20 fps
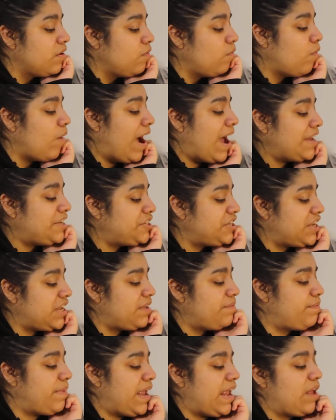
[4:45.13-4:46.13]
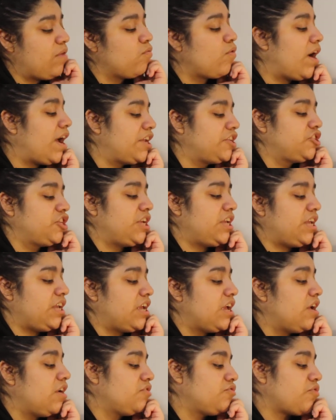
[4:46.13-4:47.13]
YG being
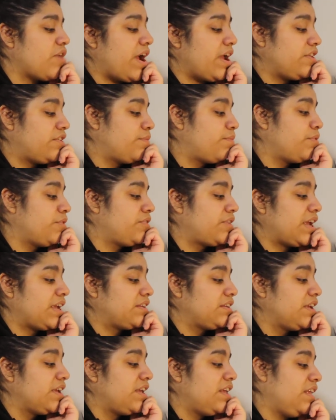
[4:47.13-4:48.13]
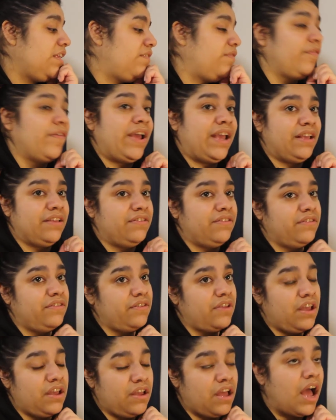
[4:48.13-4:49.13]
YG, trying to protect his
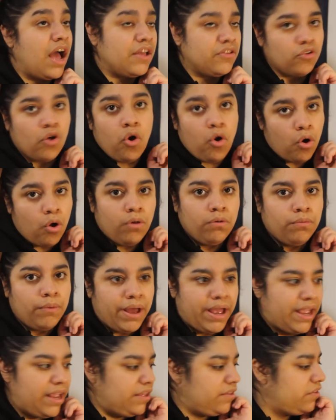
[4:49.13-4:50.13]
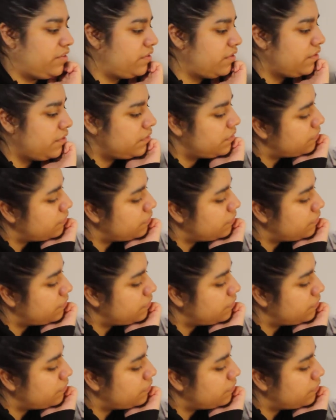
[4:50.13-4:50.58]
face, as always,